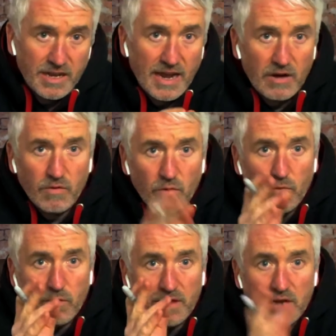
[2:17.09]
Now,
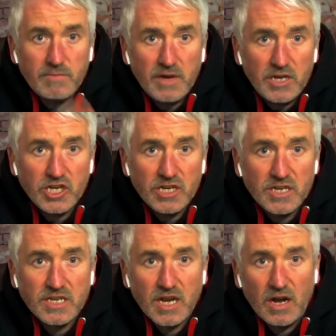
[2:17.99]
with an immersion
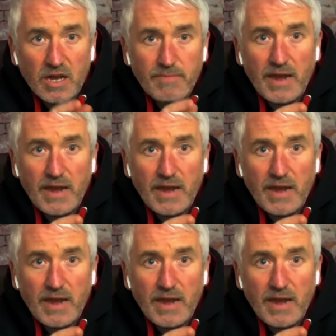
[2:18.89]
type,